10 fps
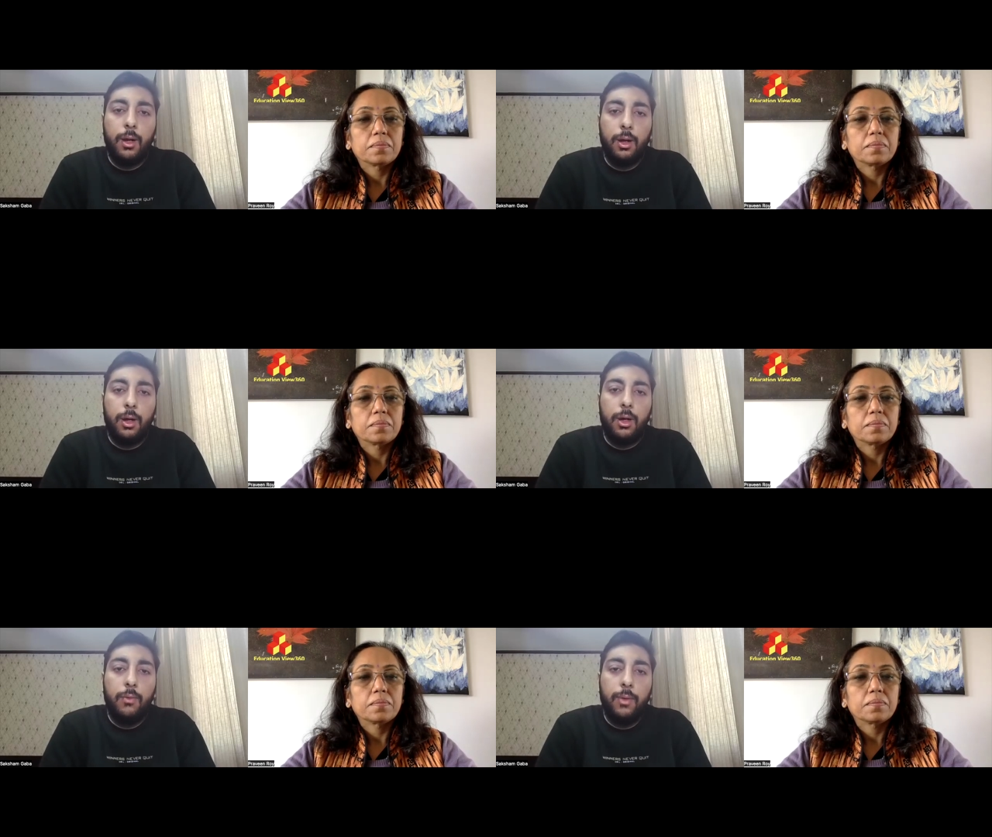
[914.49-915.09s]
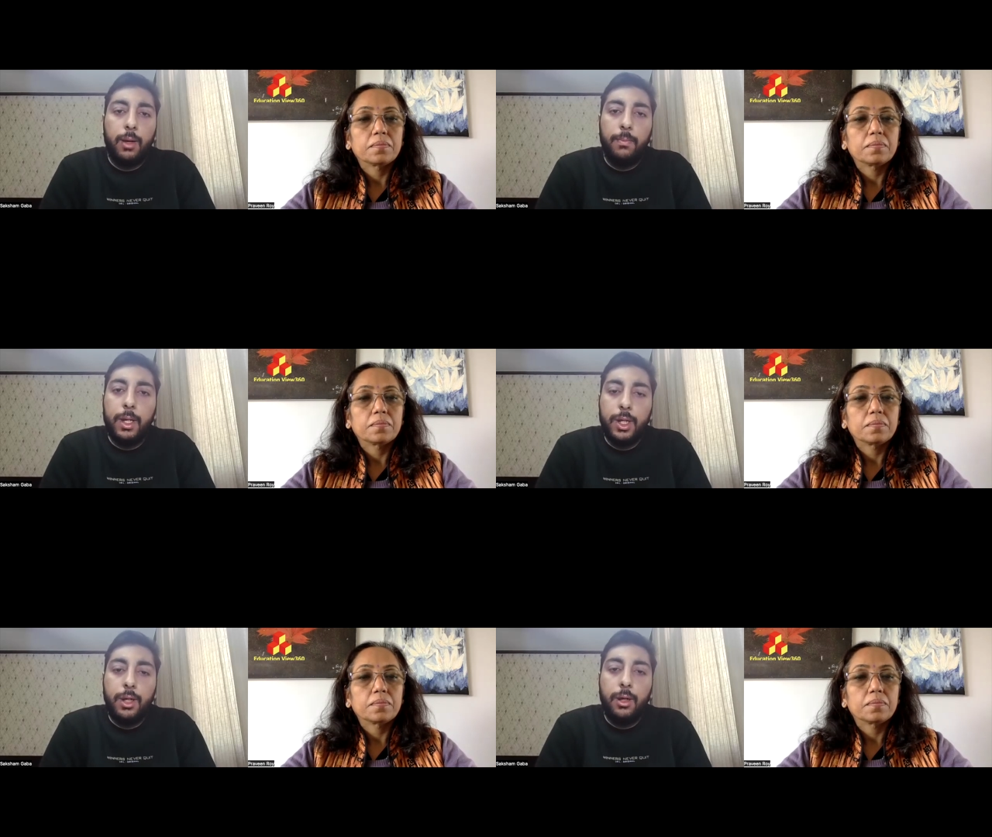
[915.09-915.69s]
Speaker 1: Eh, uh, even in
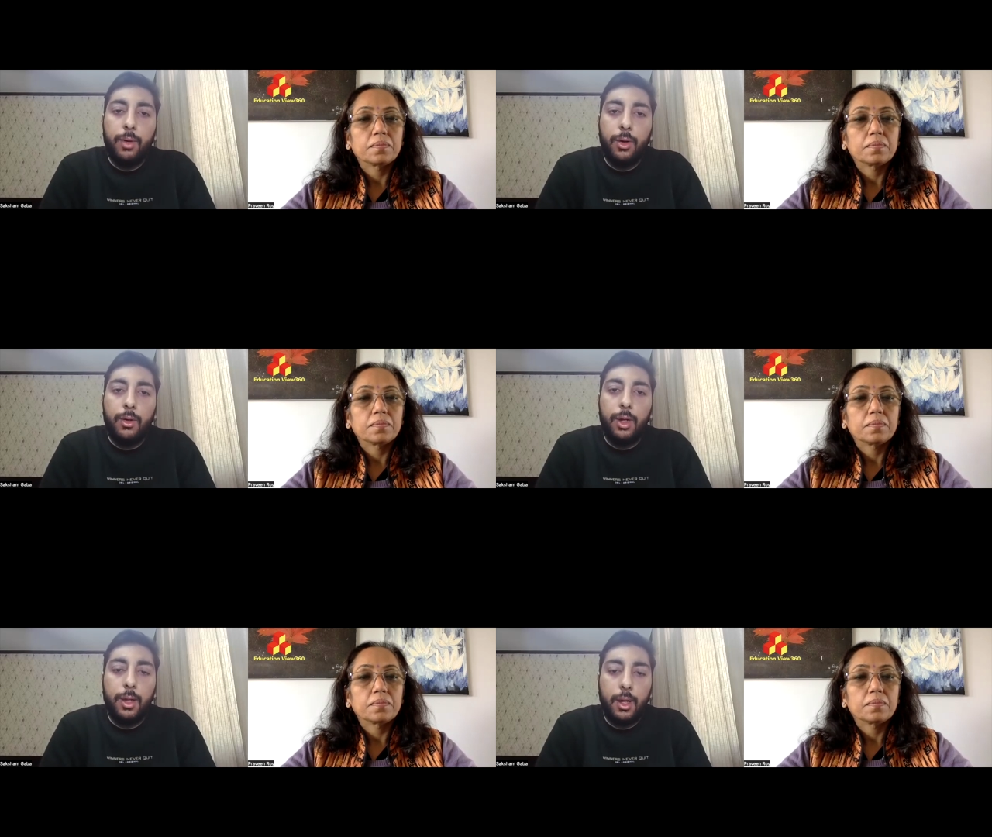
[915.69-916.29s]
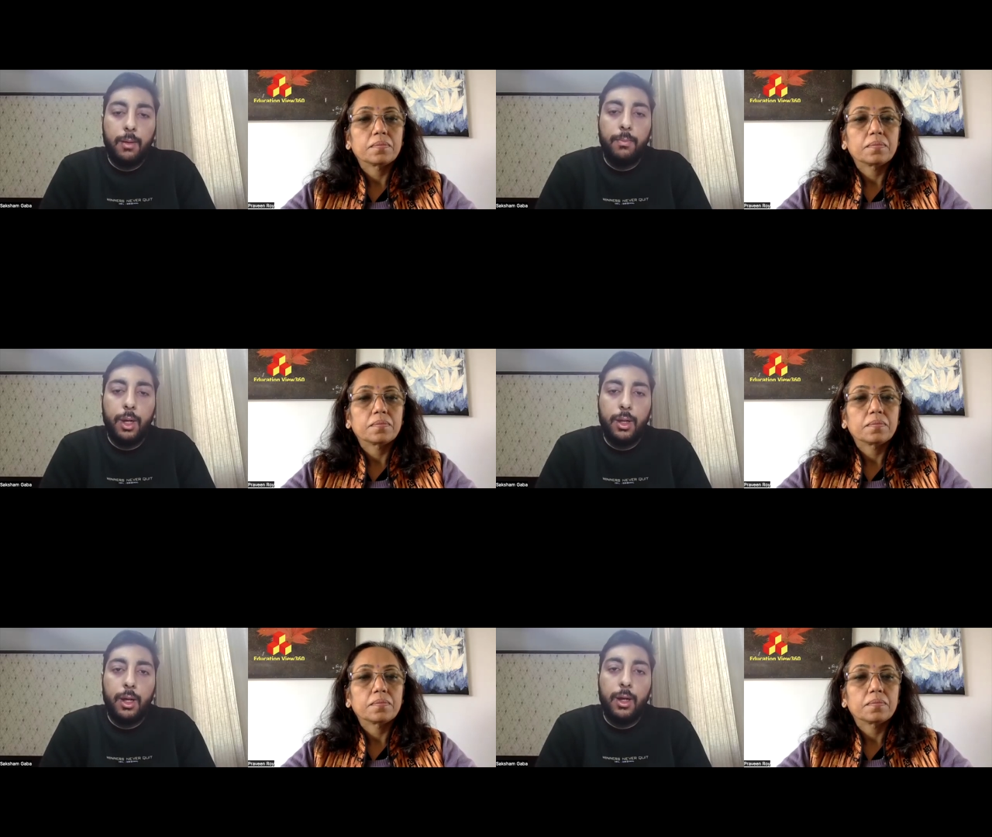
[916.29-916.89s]
PGDAV college, the
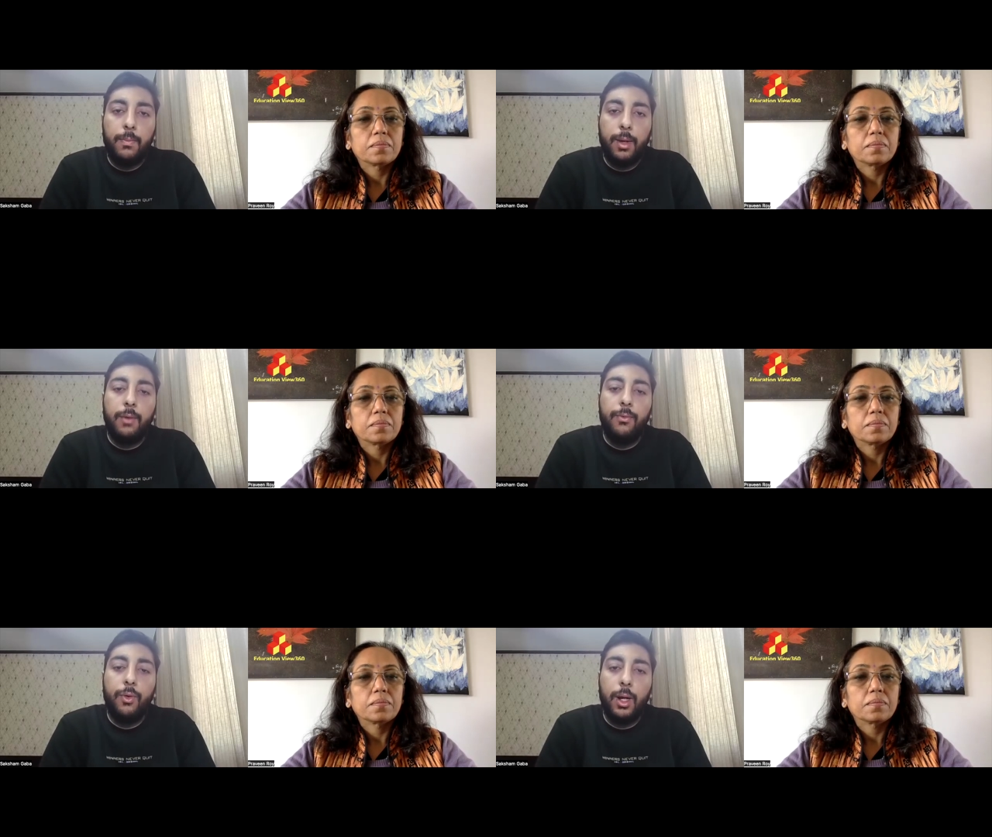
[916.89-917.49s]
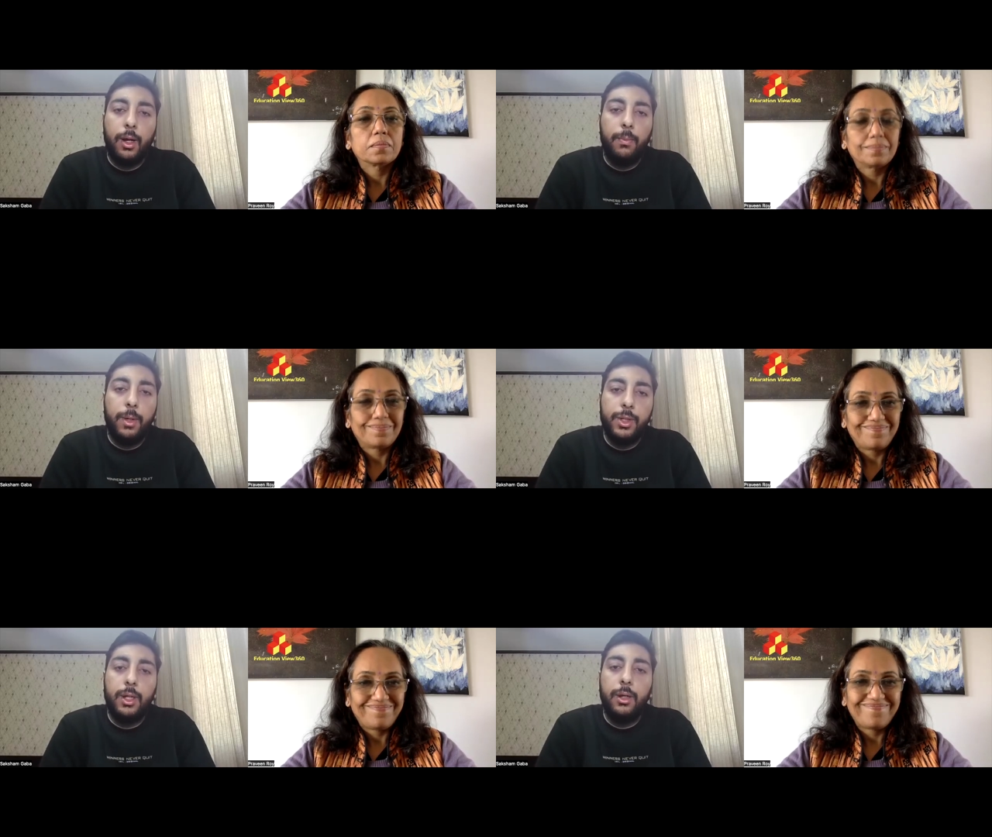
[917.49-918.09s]
companies are coming if you get
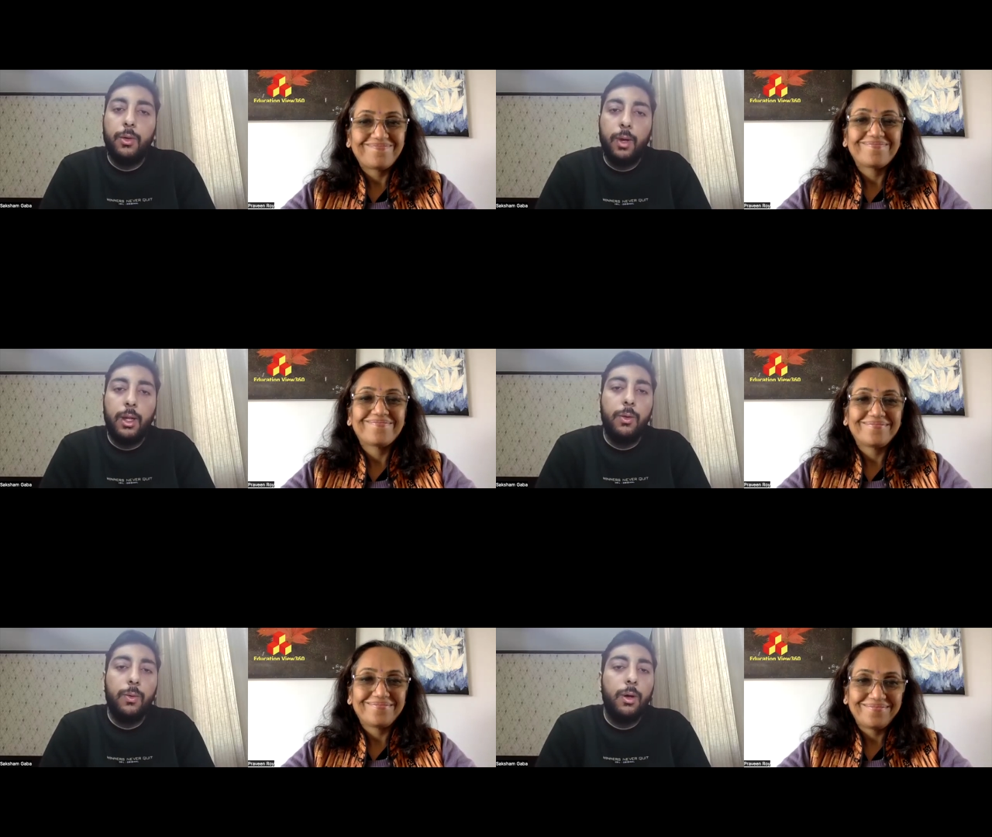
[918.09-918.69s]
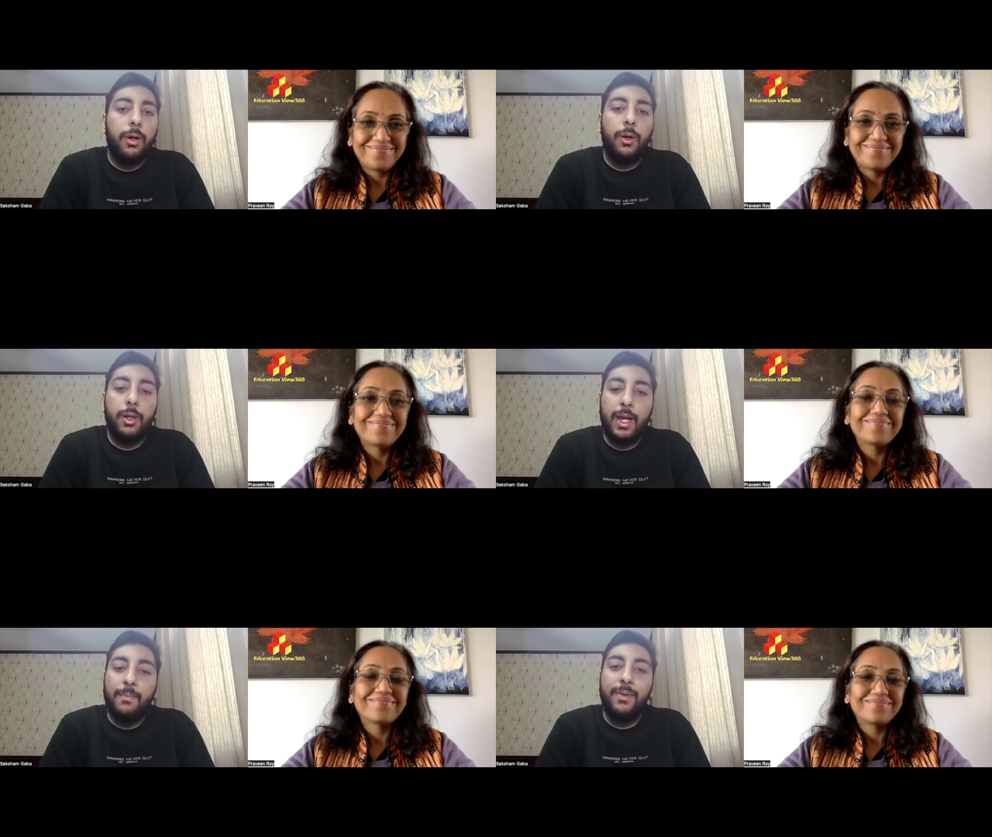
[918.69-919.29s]
admission into Hindu or
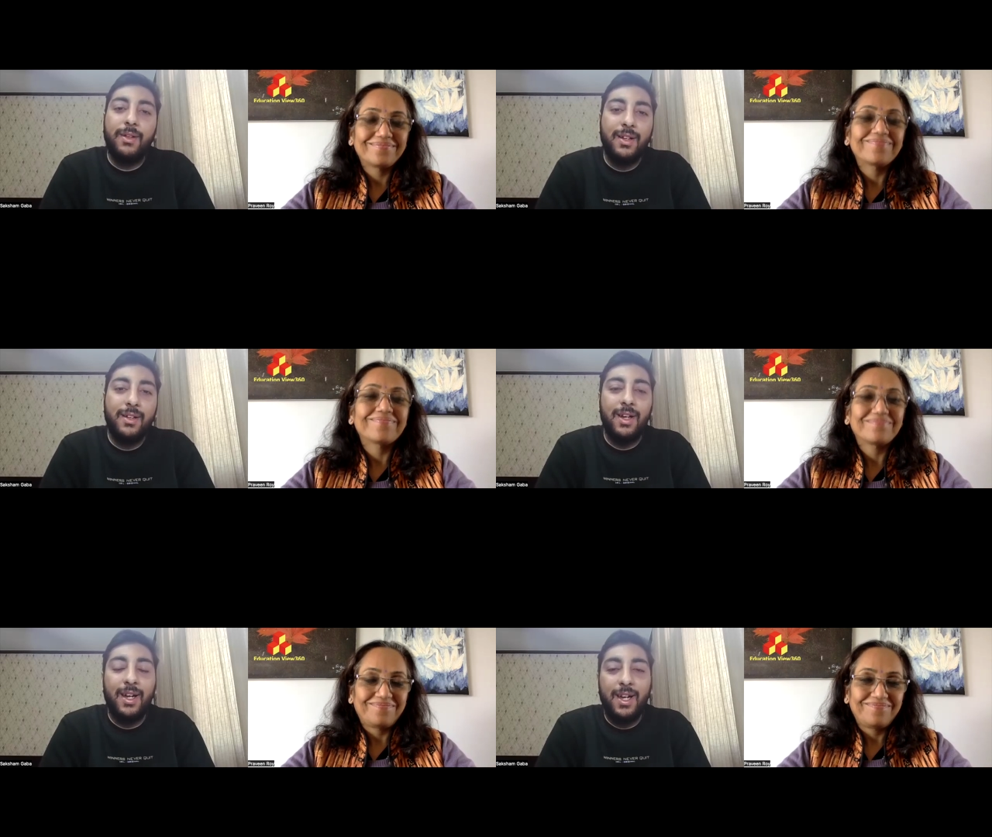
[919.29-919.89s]
not campuses